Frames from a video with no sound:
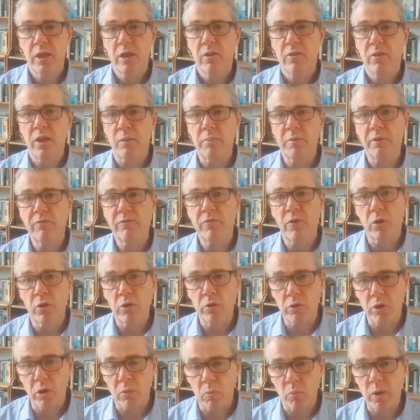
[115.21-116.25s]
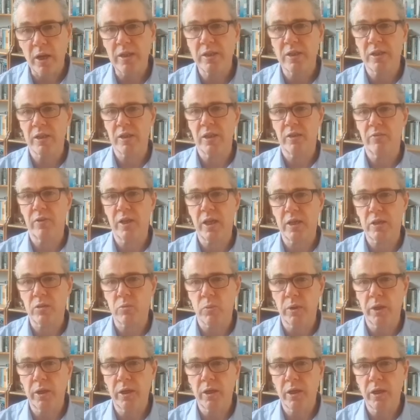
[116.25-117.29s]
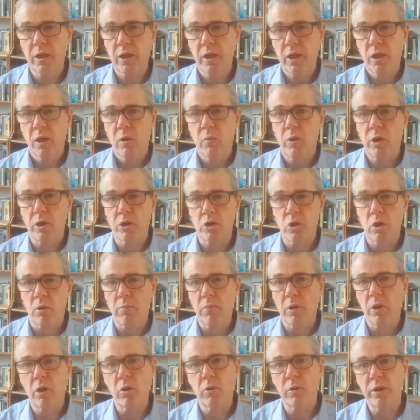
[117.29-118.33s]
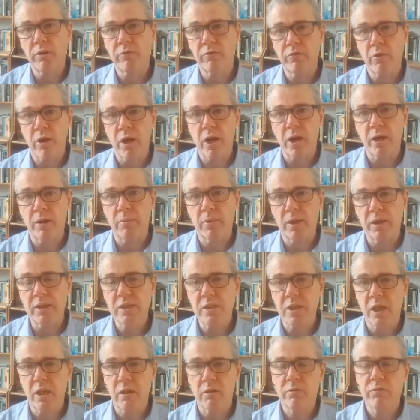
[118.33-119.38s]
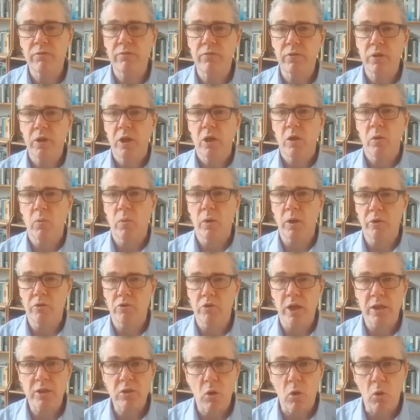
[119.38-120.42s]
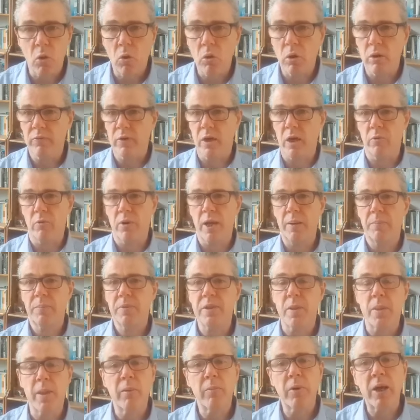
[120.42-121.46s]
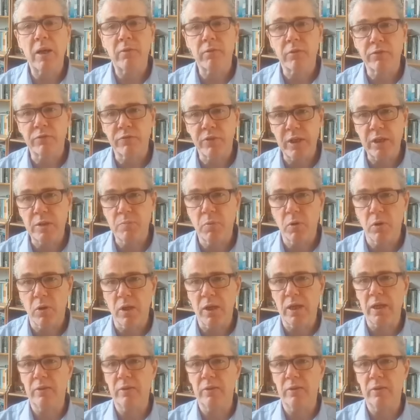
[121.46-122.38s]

That'll be followed on Wednesday of next week, where John Maloney, Fran and myself will address all of our reps, and then we'll have a Facebook Live